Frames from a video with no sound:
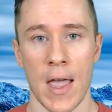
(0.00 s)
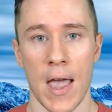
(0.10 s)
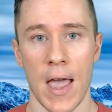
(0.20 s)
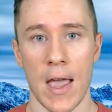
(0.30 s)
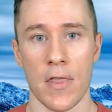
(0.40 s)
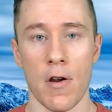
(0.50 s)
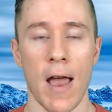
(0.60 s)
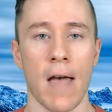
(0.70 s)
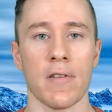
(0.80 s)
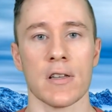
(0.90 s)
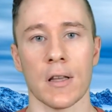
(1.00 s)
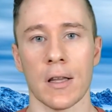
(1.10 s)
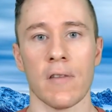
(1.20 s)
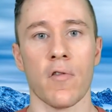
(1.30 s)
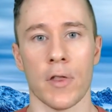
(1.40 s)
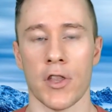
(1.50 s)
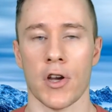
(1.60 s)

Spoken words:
and they're having to live with the